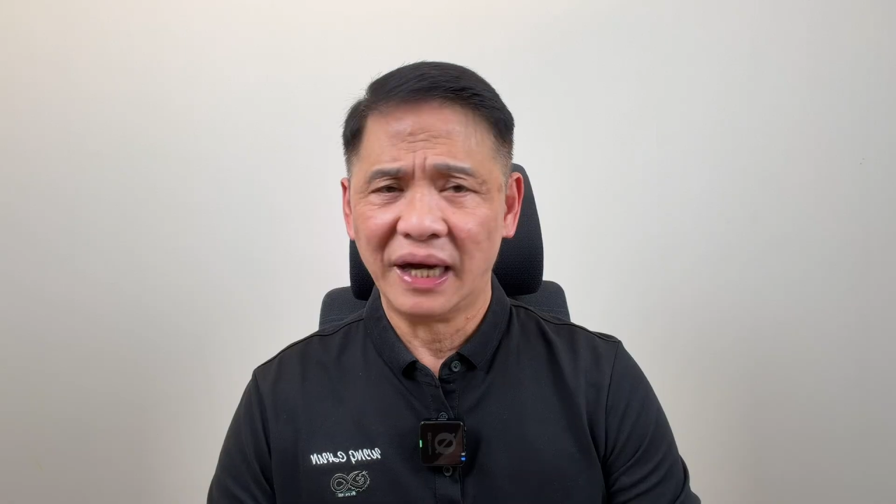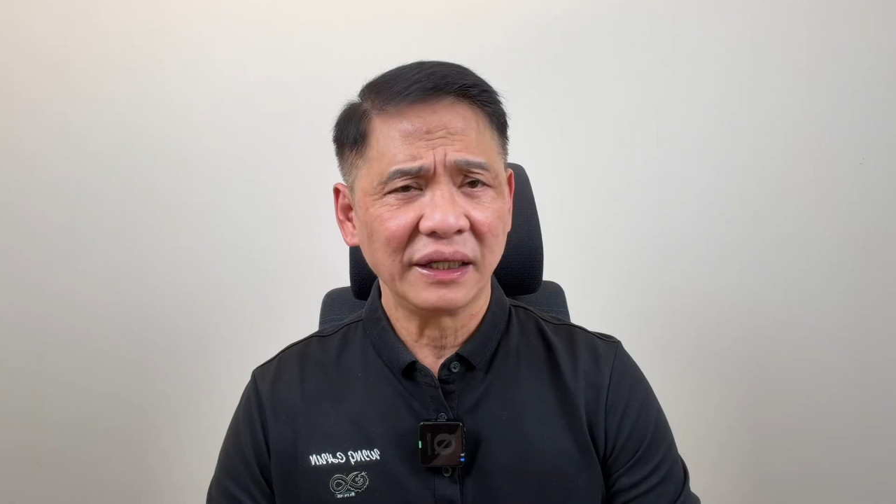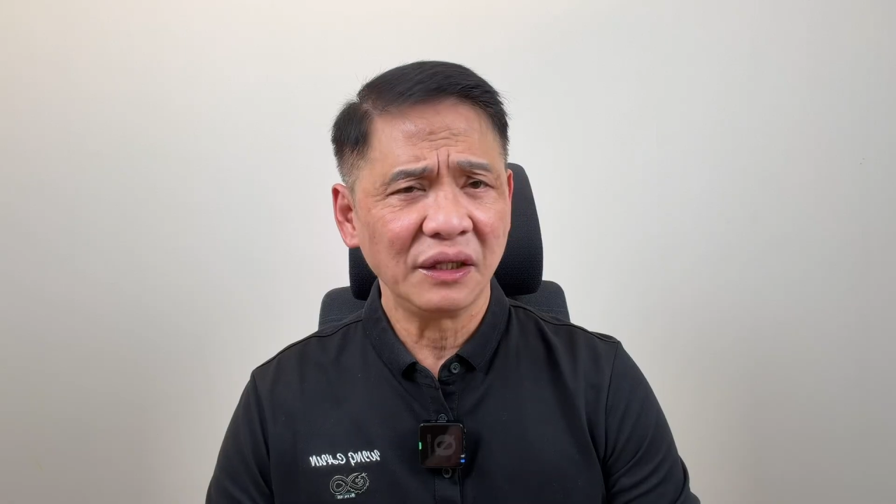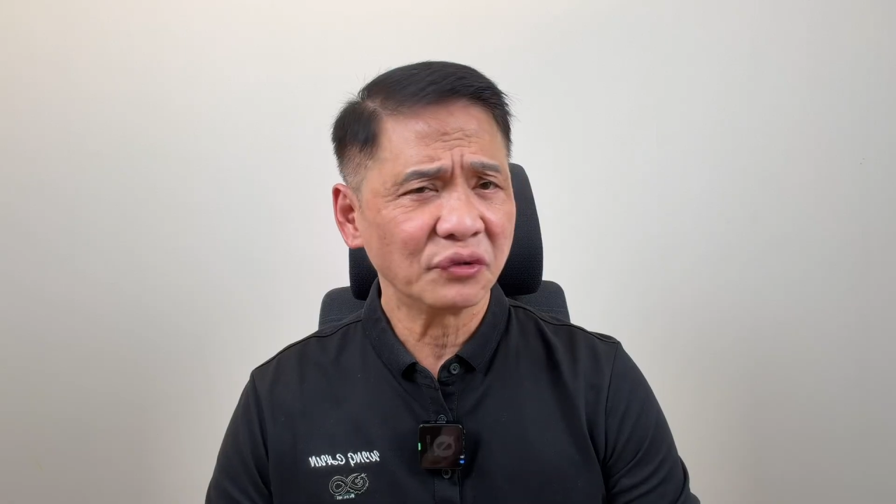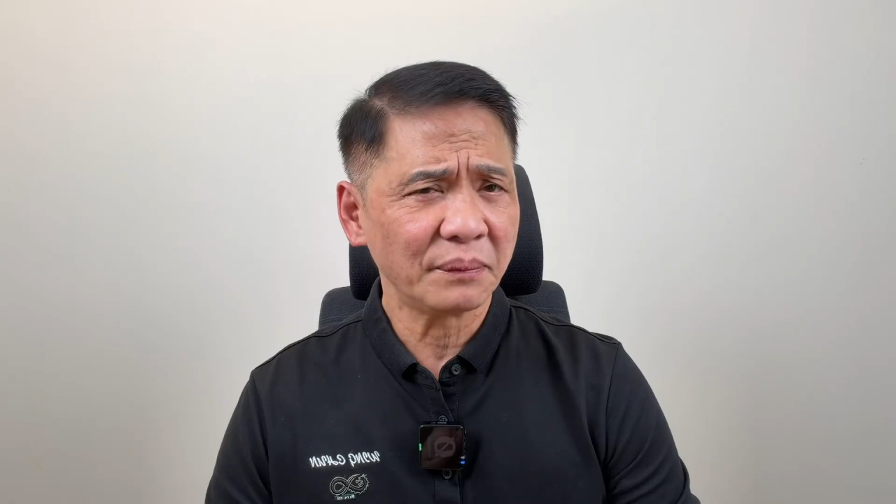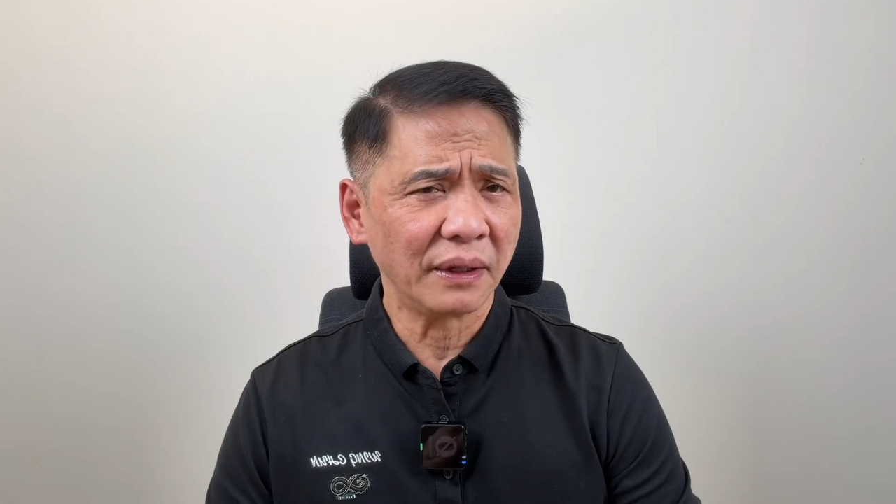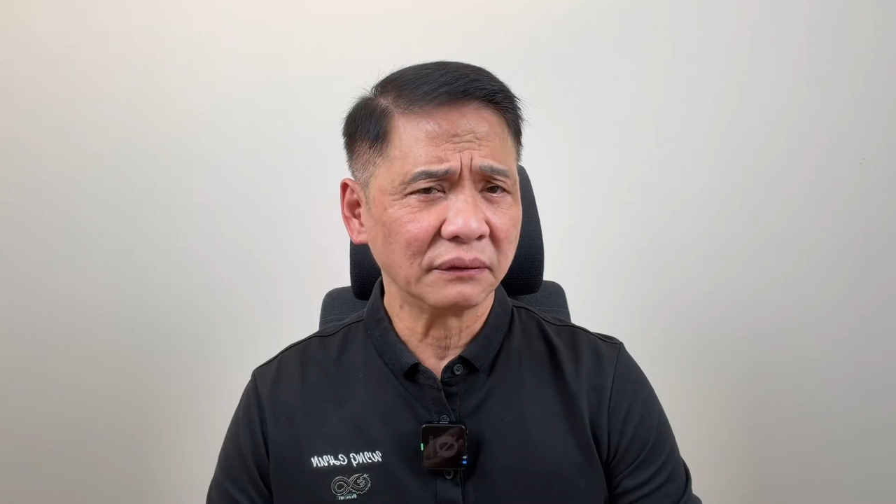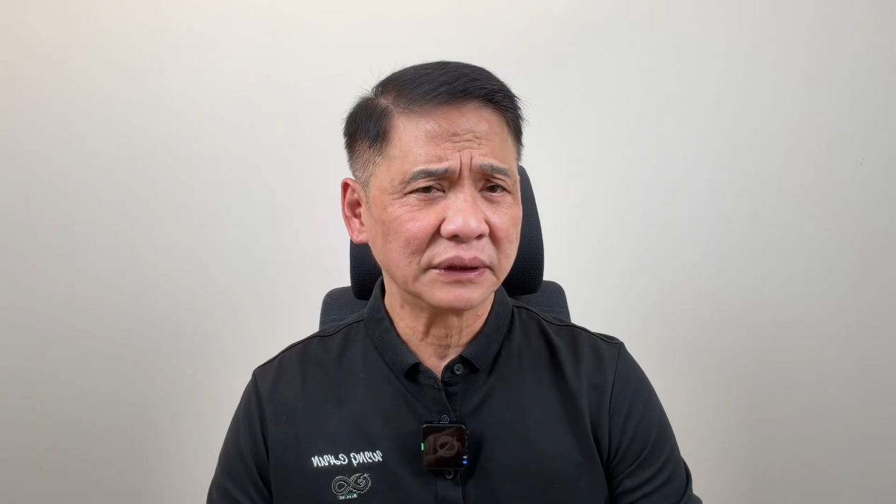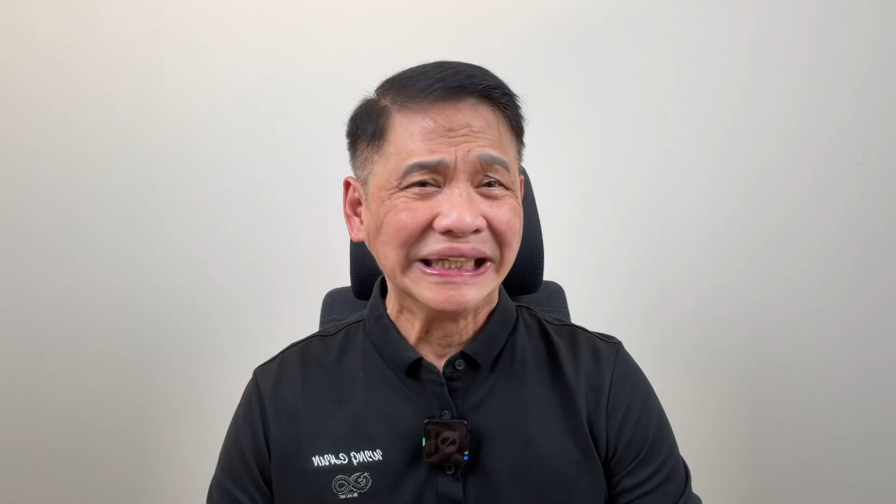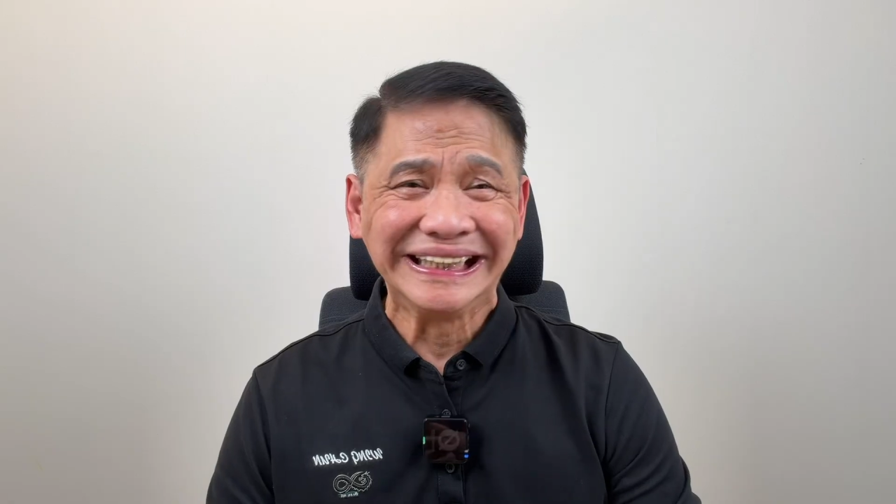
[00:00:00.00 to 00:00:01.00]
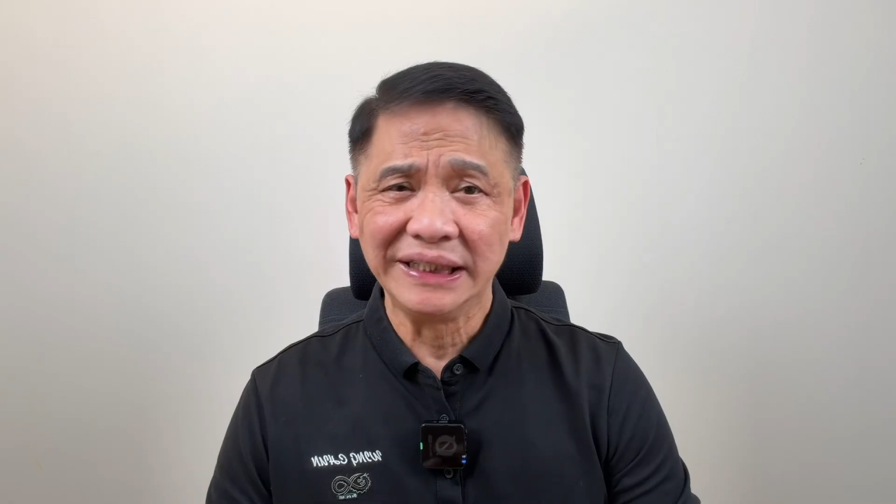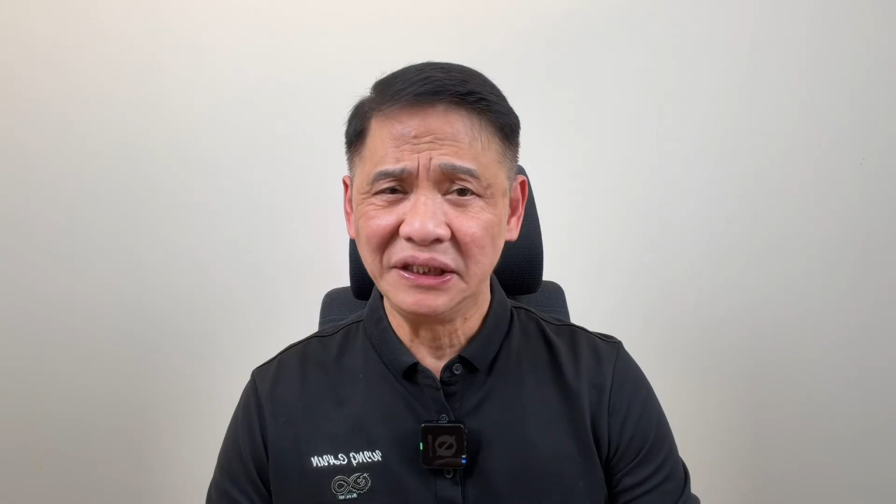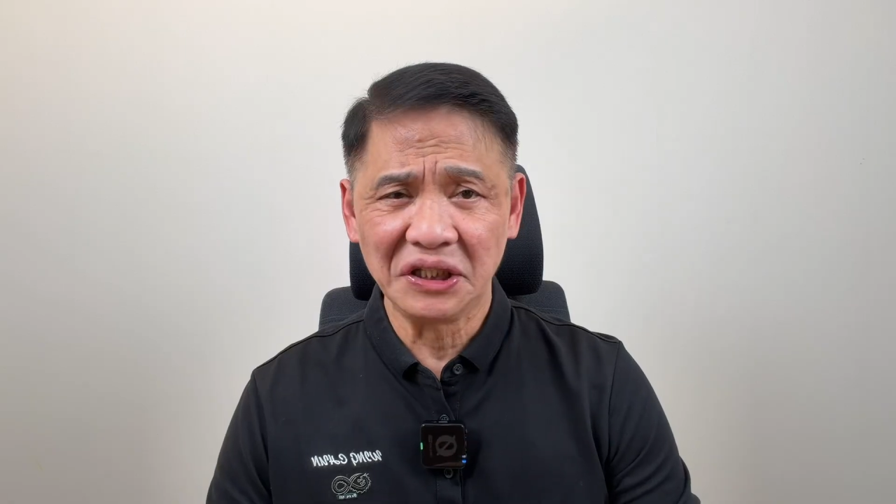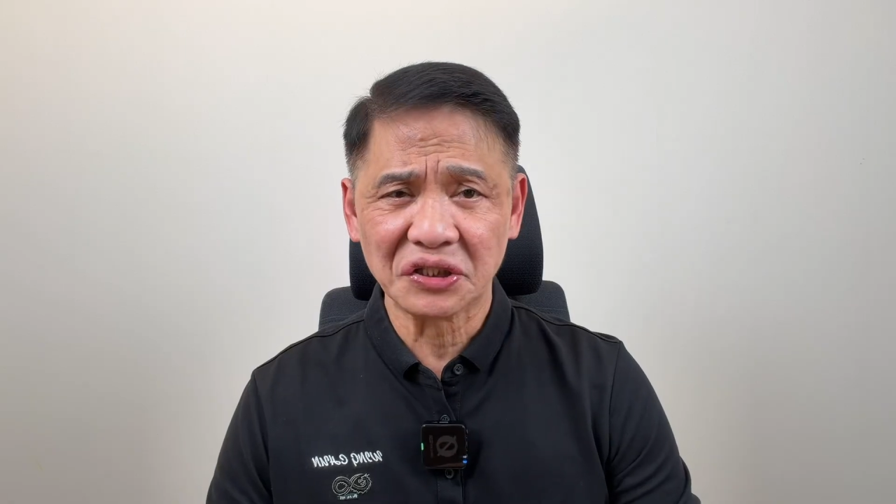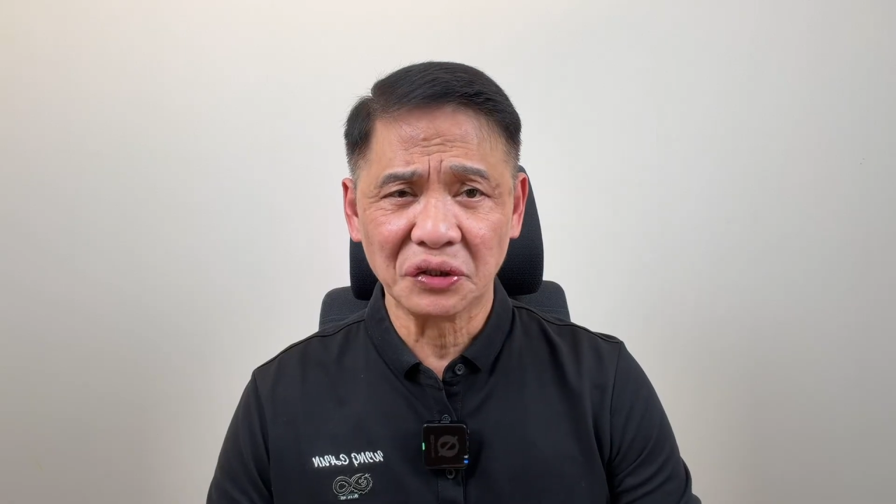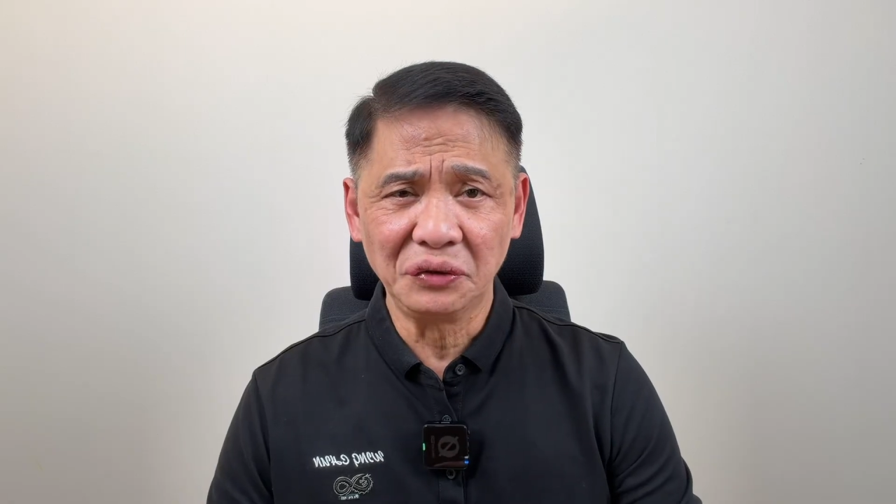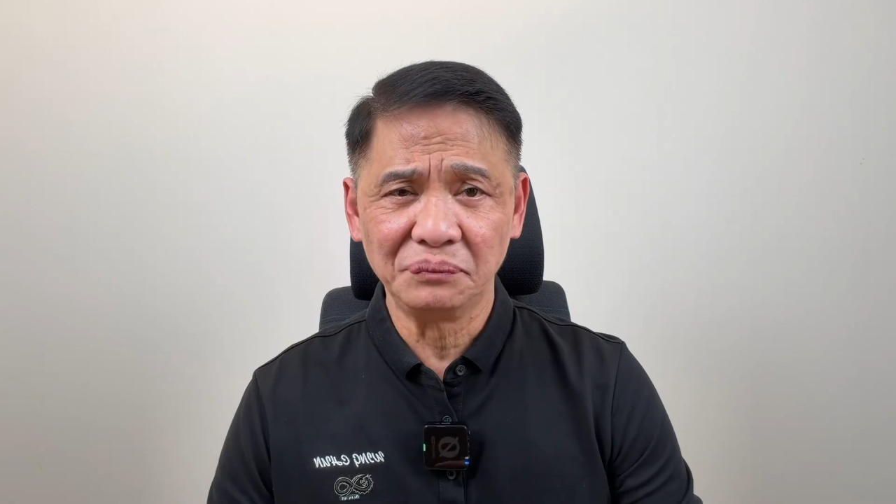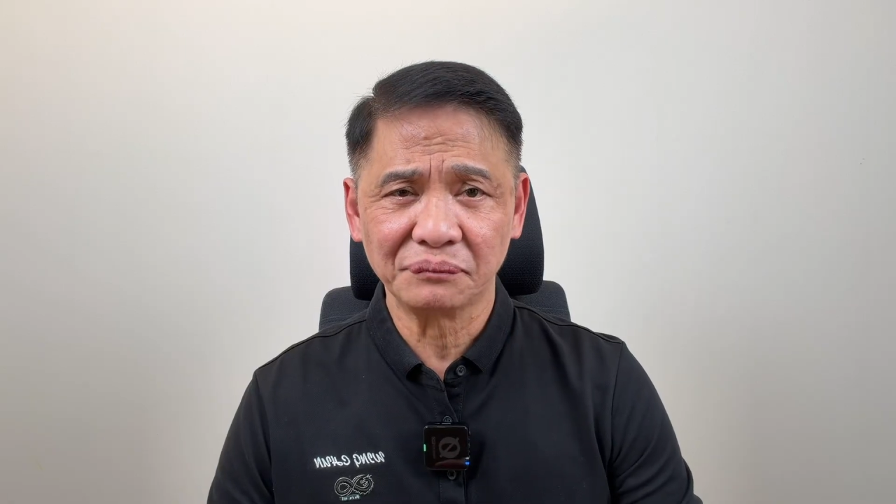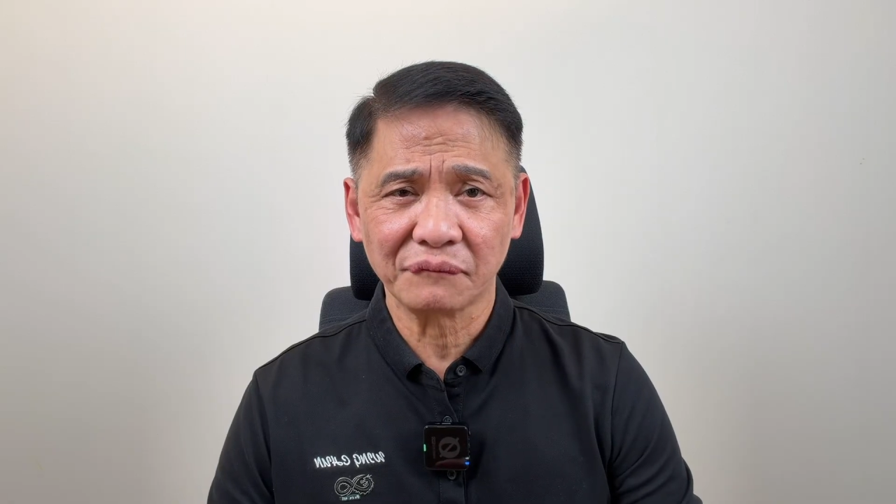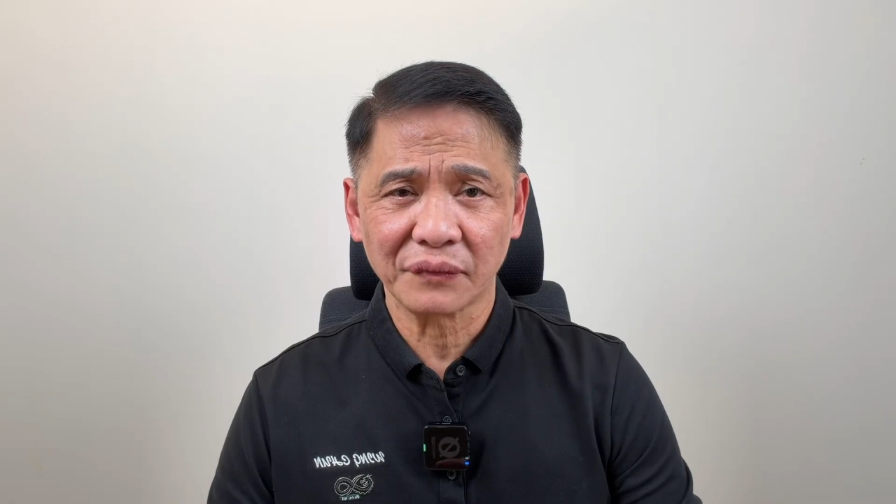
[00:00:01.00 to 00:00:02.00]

He was about 13 years old.